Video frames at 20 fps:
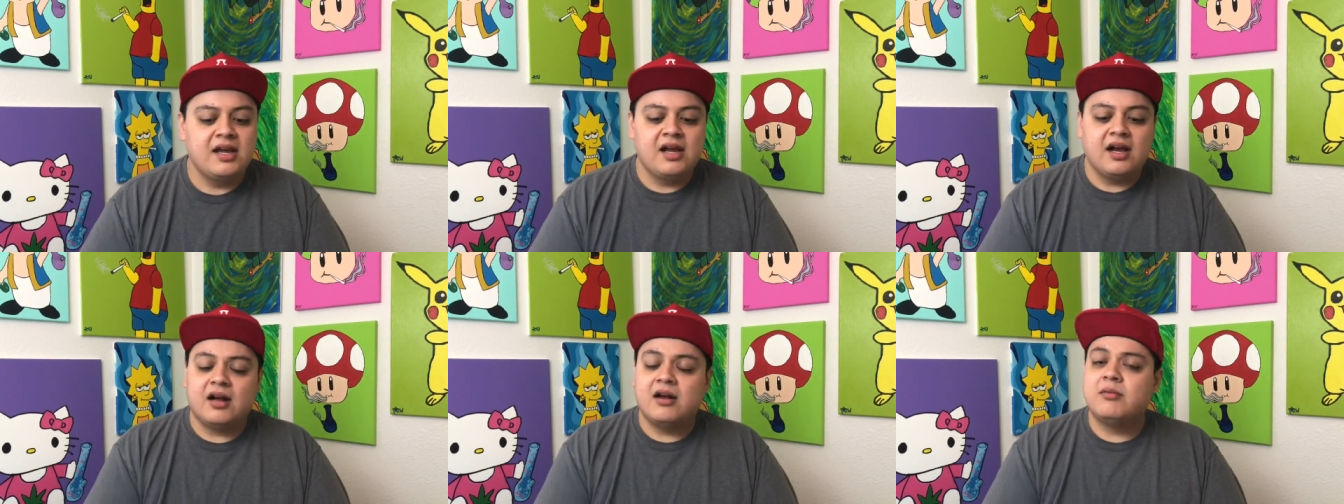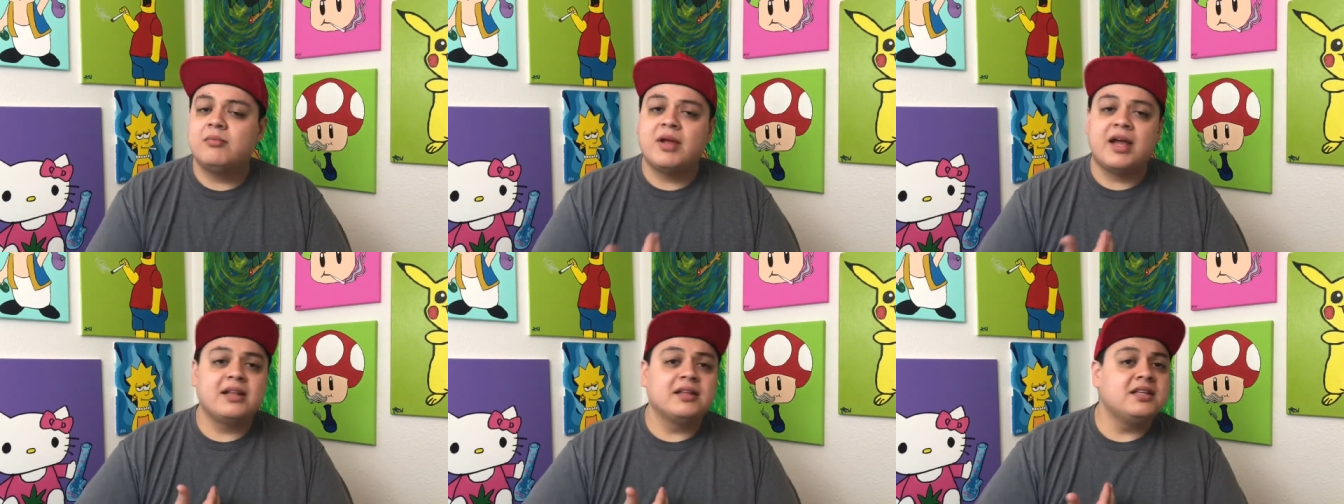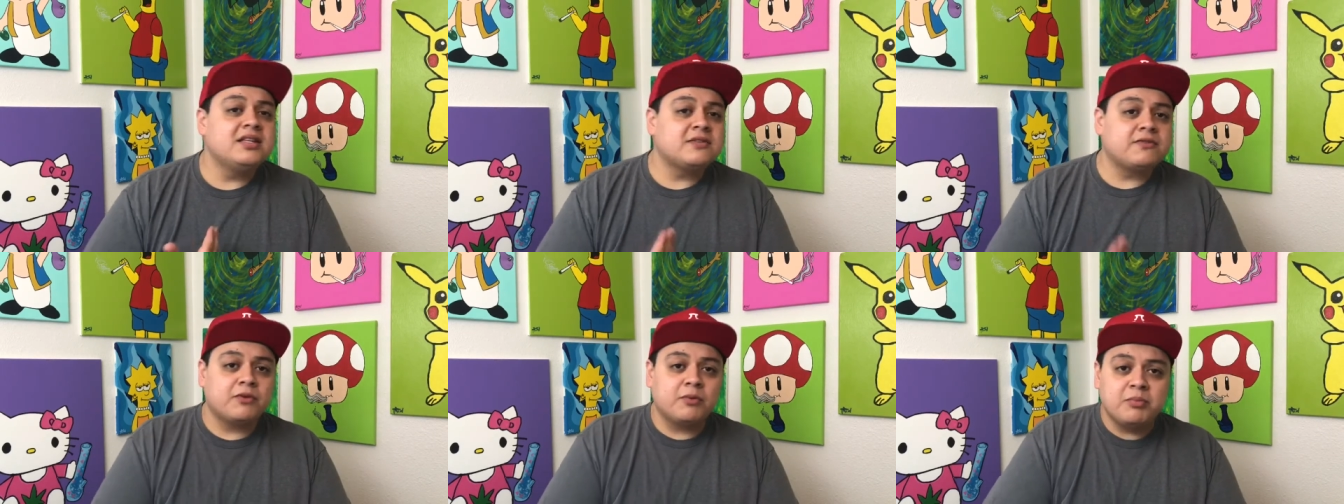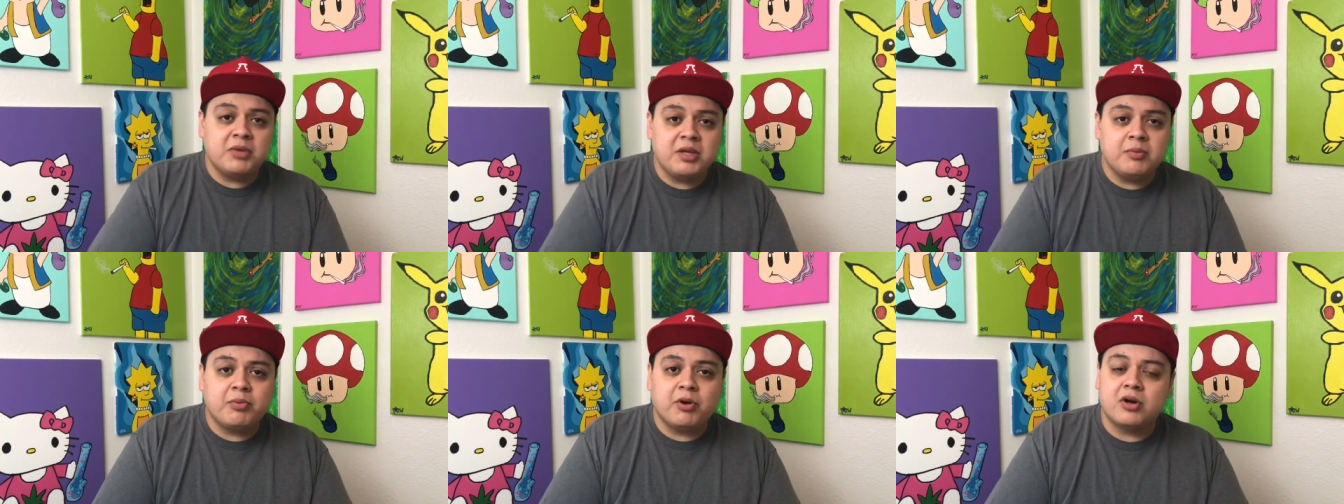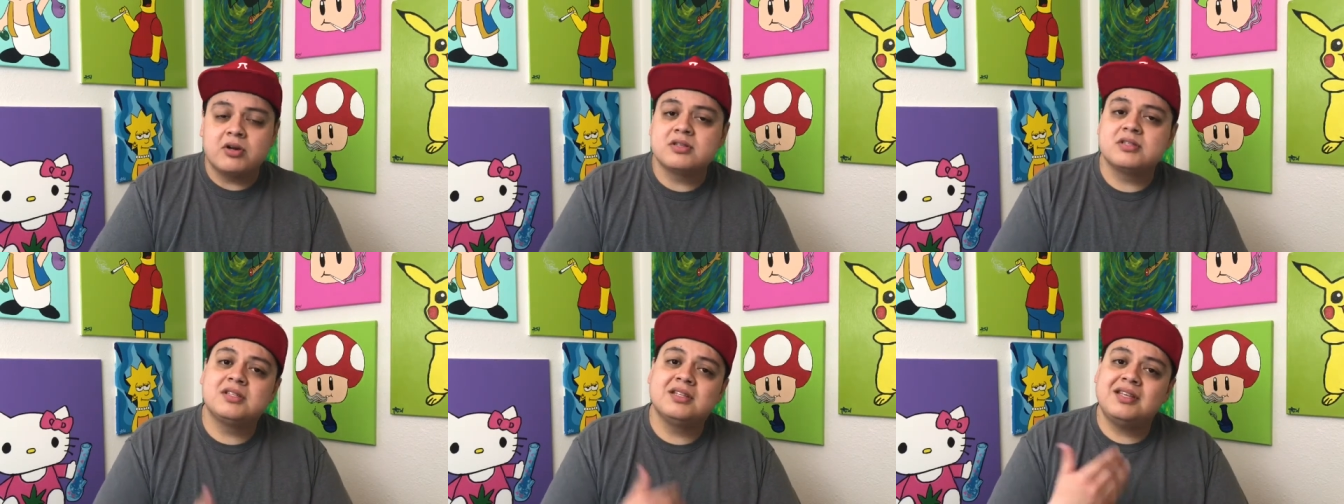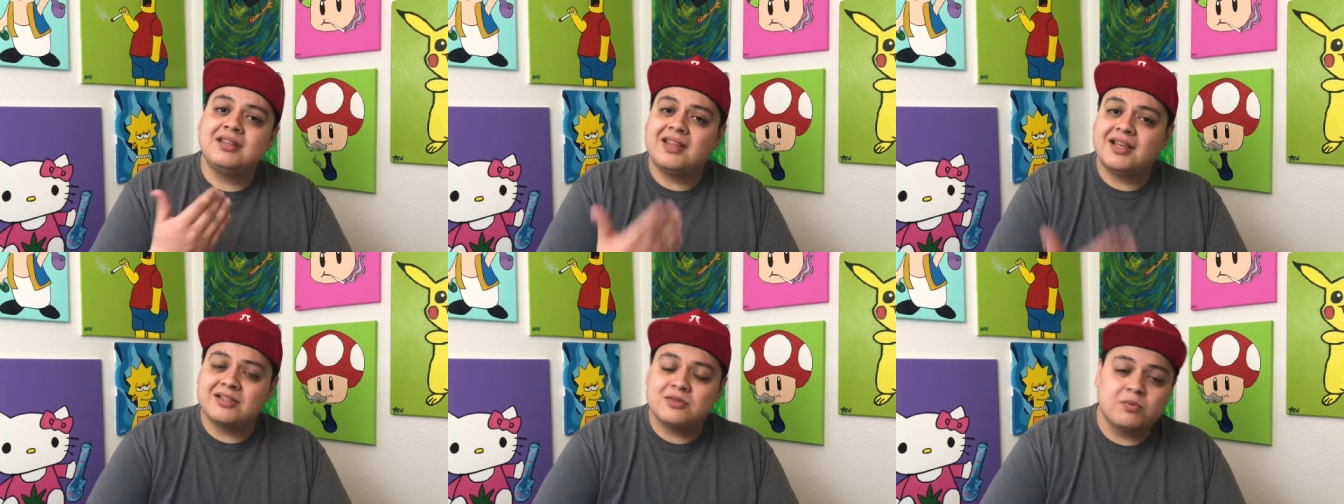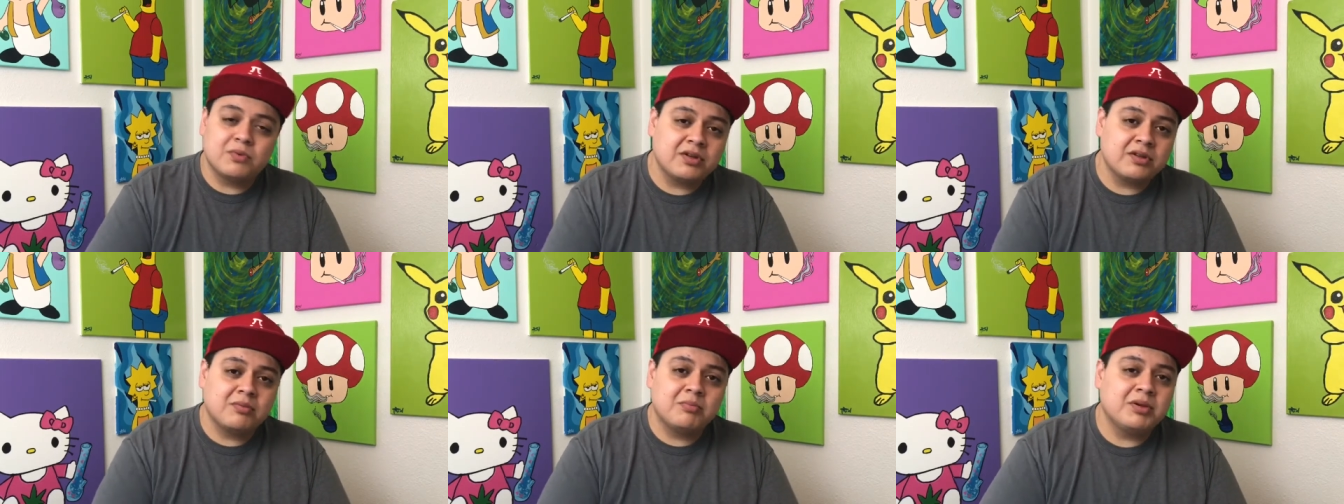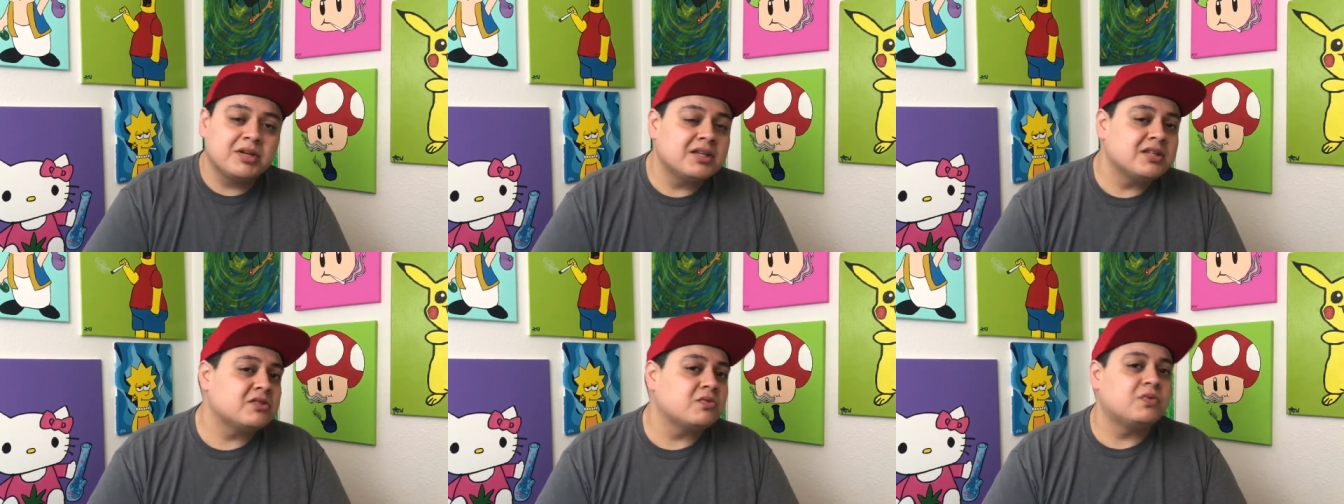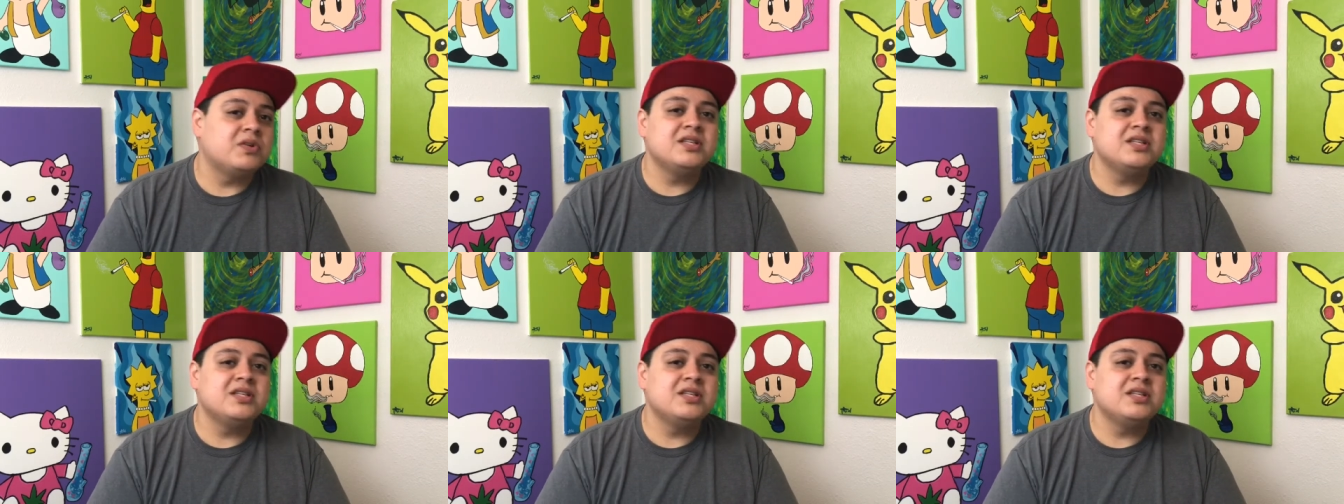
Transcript: At least for me personally, that's one of the biggest